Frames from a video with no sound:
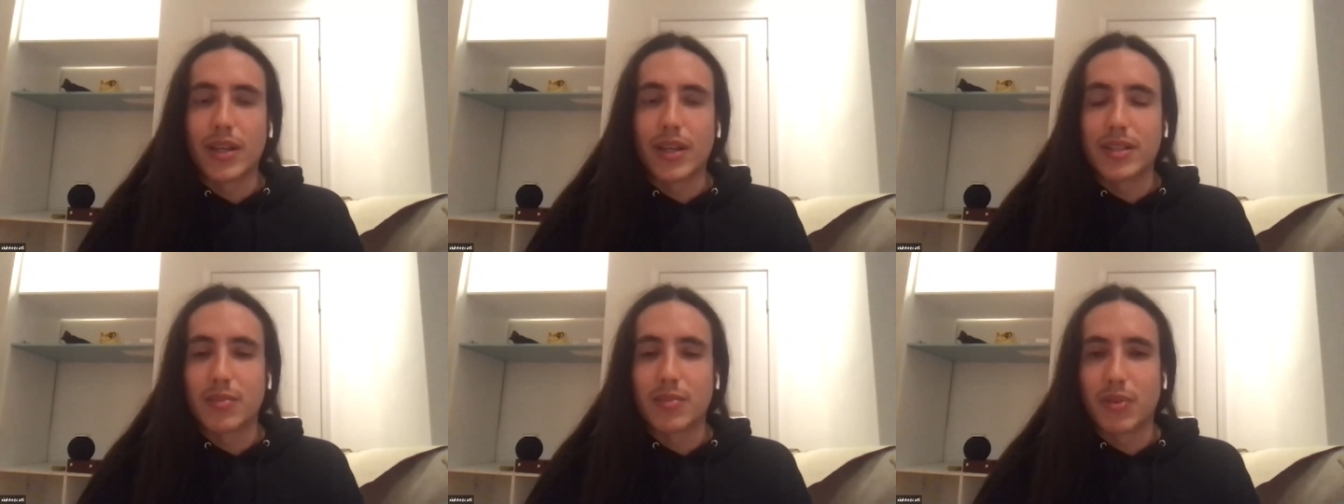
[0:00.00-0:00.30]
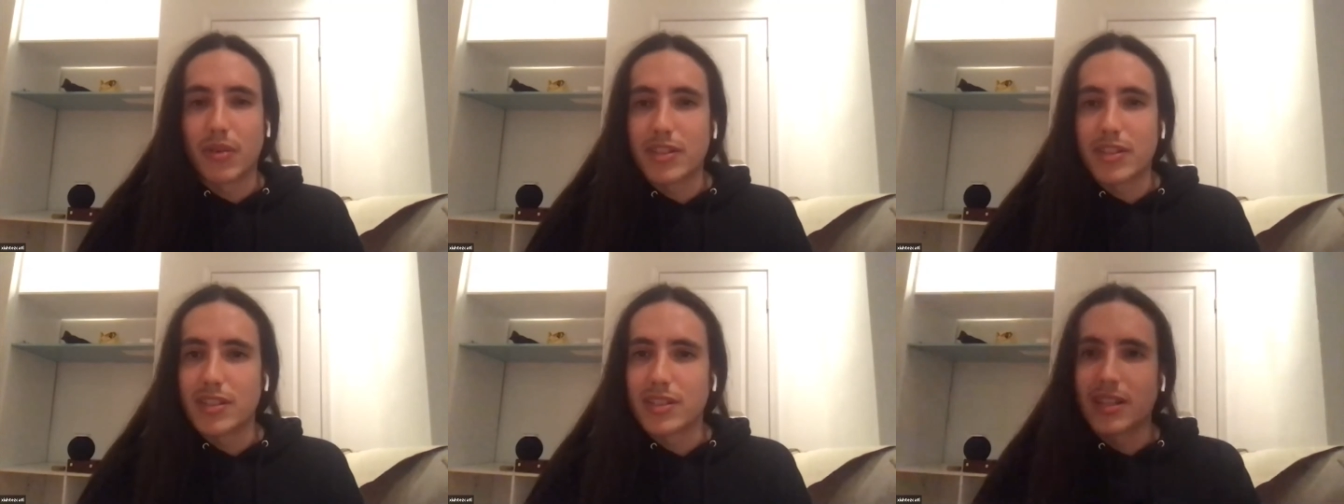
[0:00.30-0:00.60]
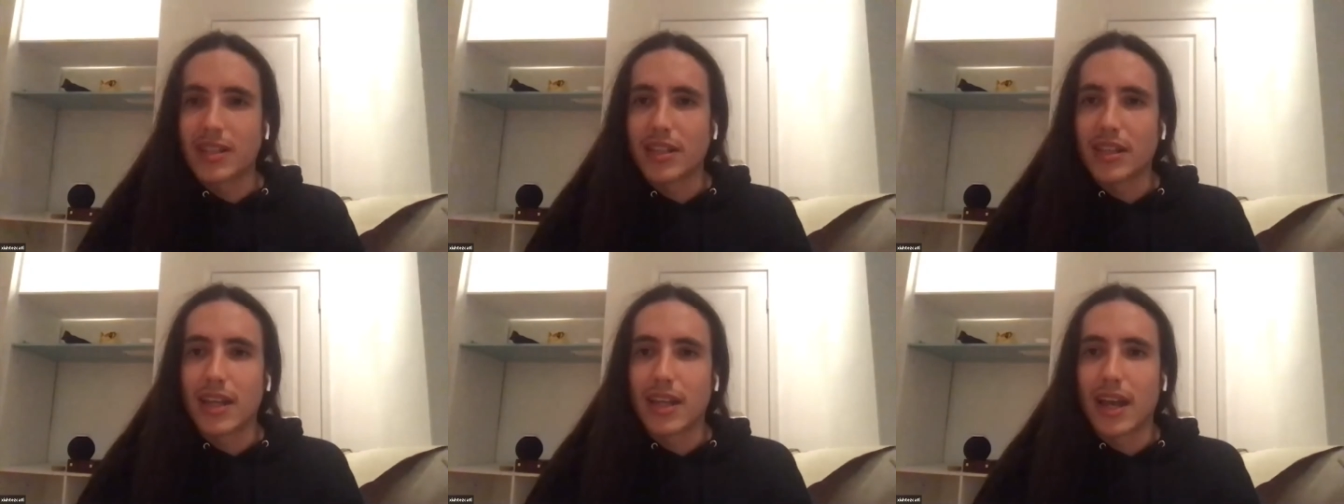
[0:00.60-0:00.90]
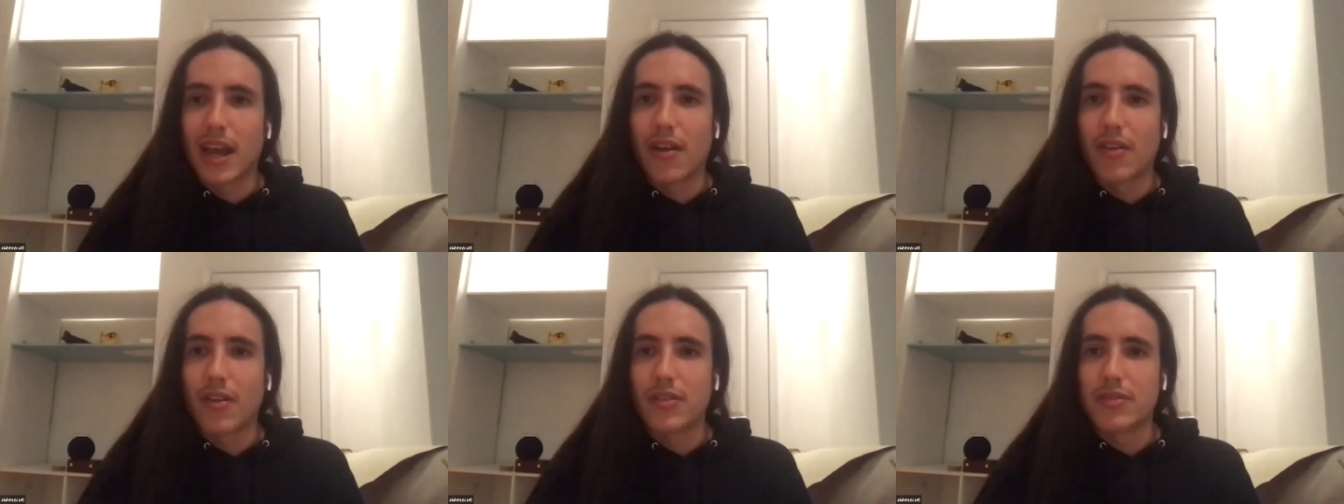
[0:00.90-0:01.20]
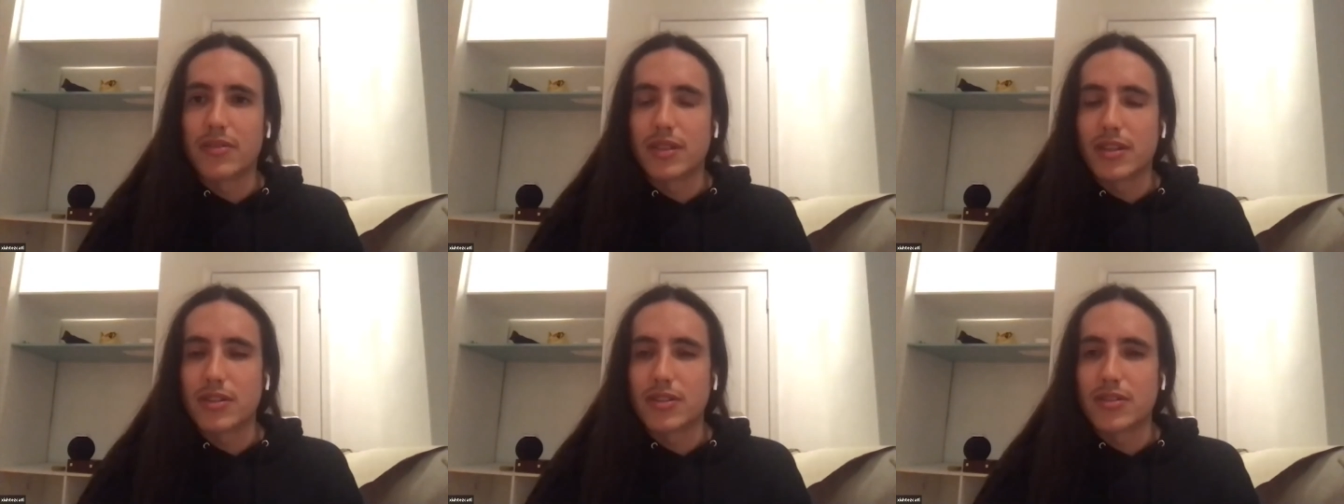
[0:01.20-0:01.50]
and white supremacy and
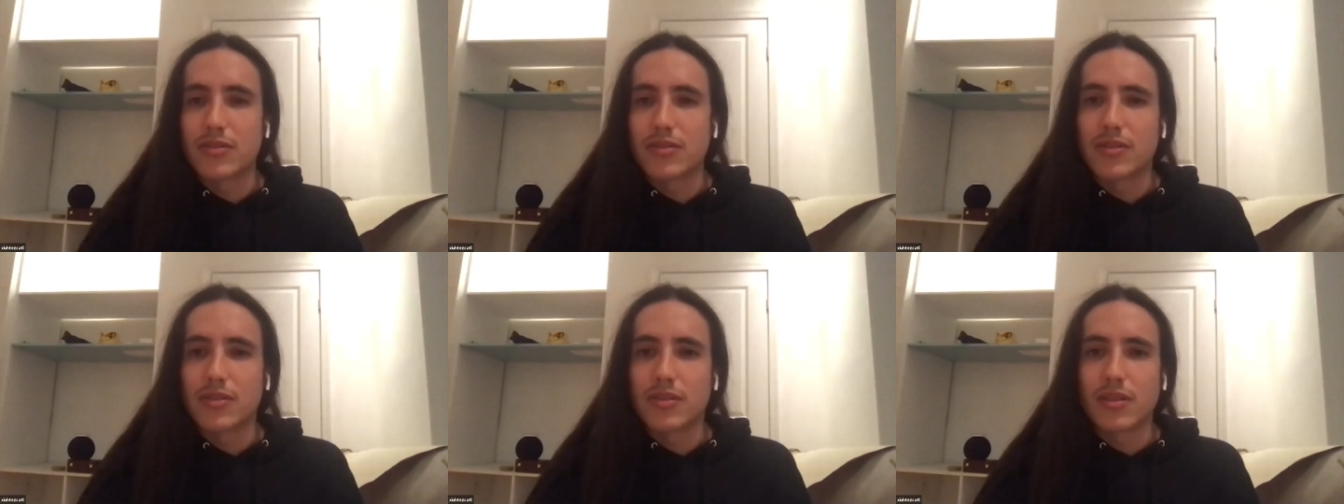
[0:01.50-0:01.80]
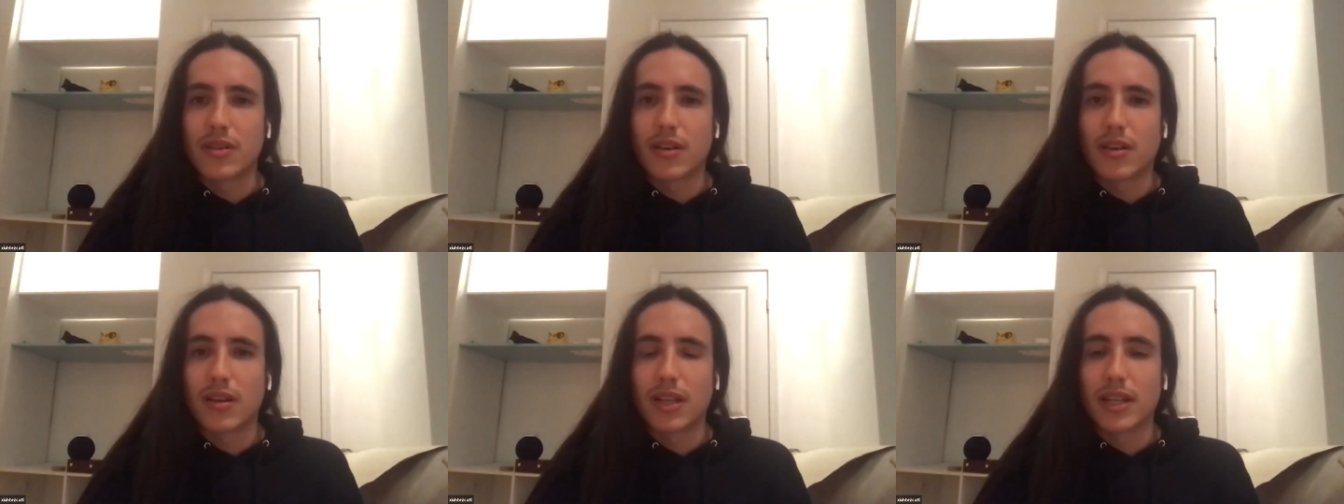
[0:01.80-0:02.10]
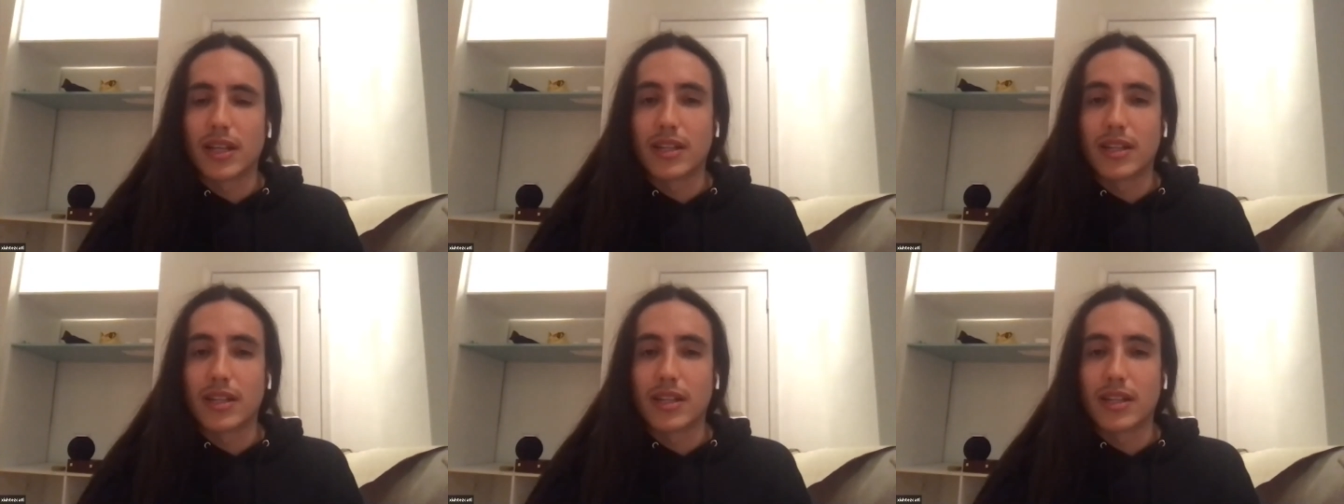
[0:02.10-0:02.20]
how those issues